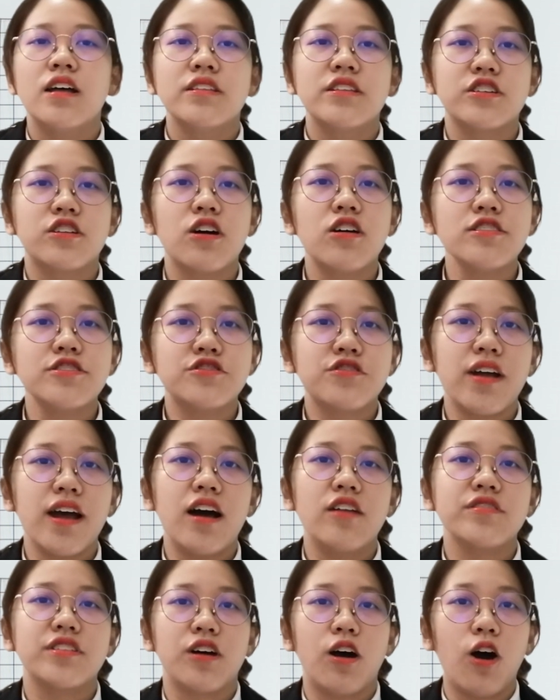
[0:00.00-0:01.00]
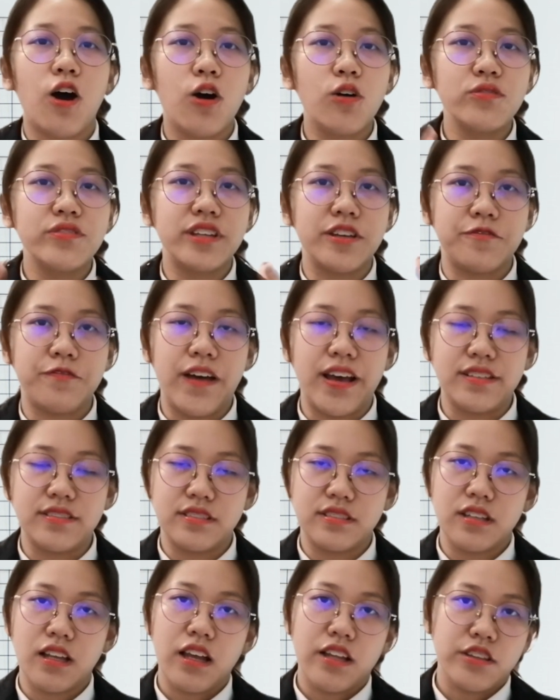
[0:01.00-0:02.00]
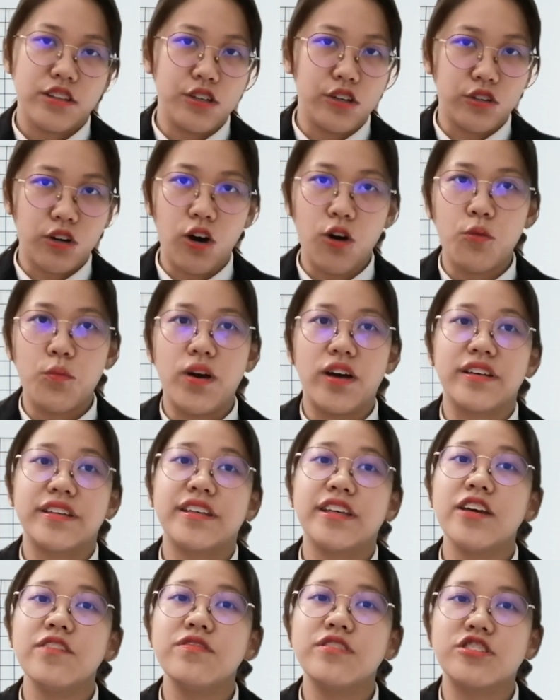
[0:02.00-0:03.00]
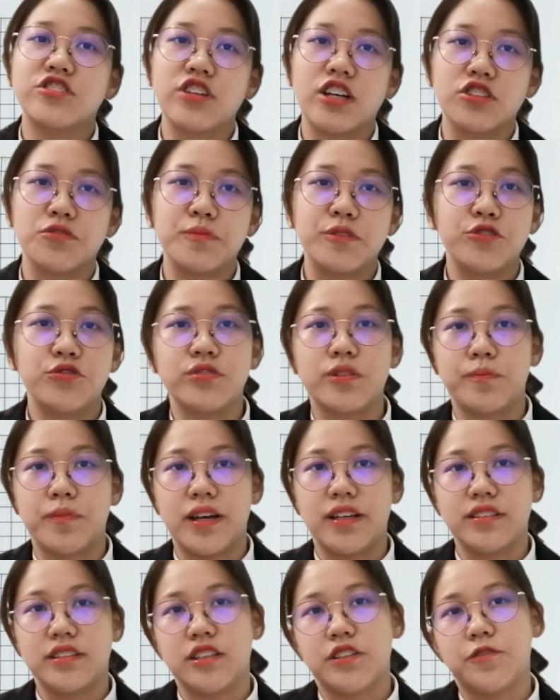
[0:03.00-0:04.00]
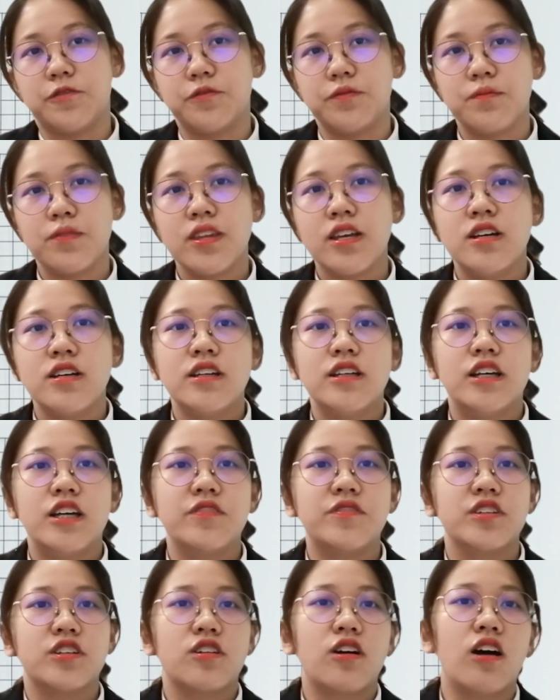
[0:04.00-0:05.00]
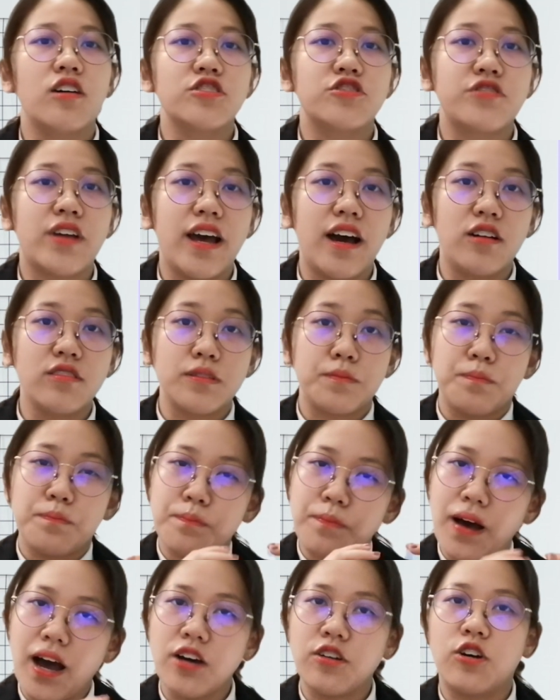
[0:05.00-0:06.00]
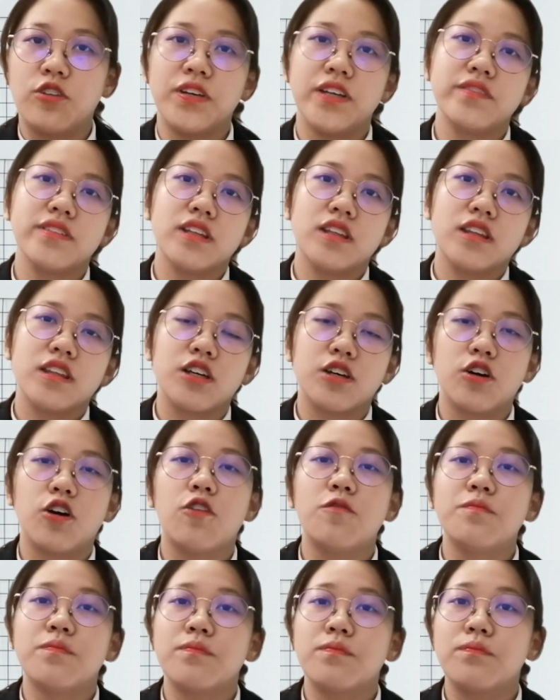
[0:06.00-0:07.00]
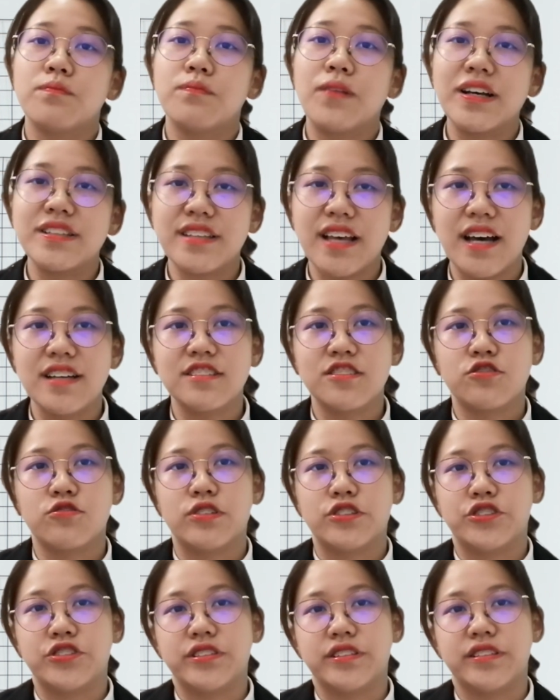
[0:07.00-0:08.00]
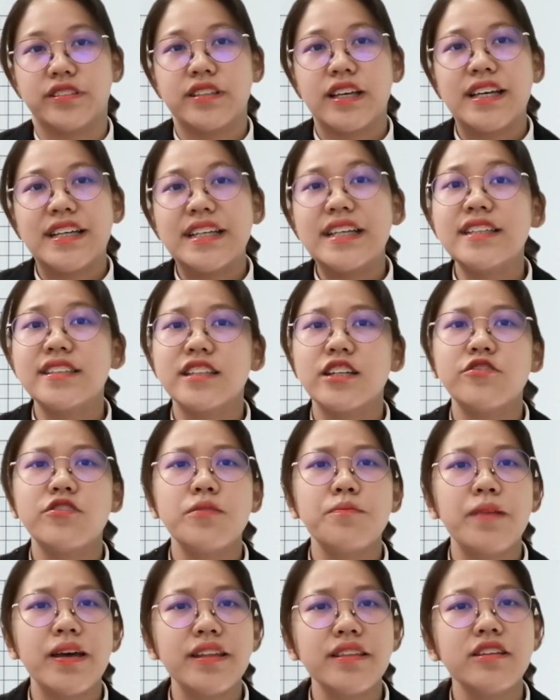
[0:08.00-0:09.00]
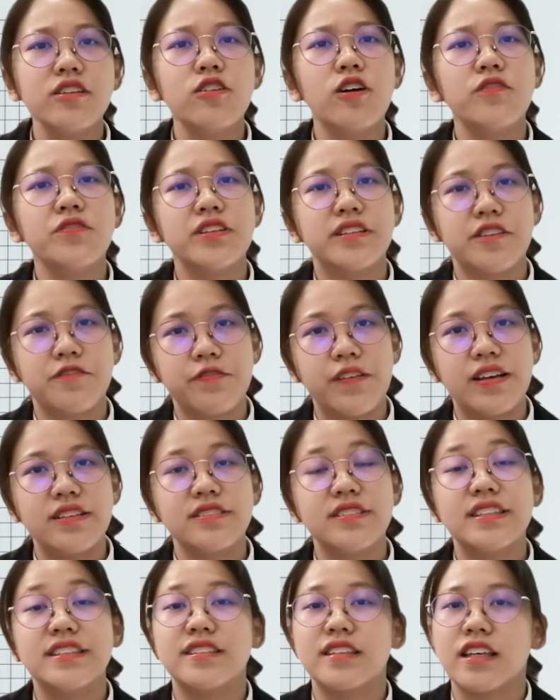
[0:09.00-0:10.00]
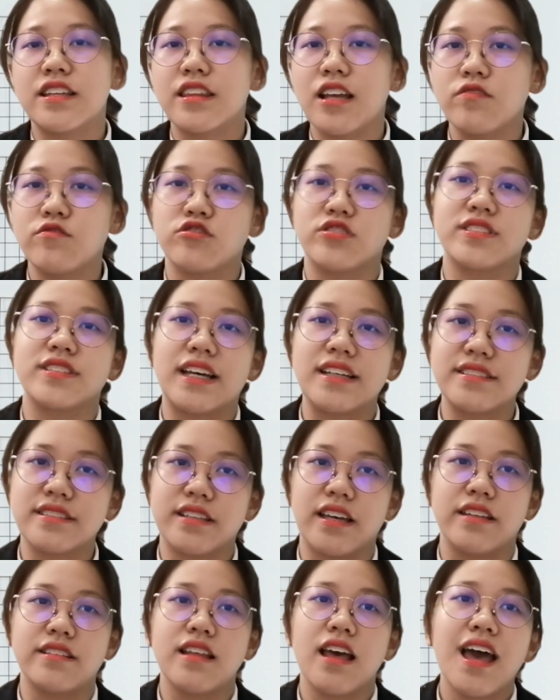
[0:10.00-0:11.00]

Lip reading: The court strike out the whole defense, the court will give the judgment to the plaintiff. If the court strike out part of it, the court must ask questions. Is the remainder of the defense is enough to sustain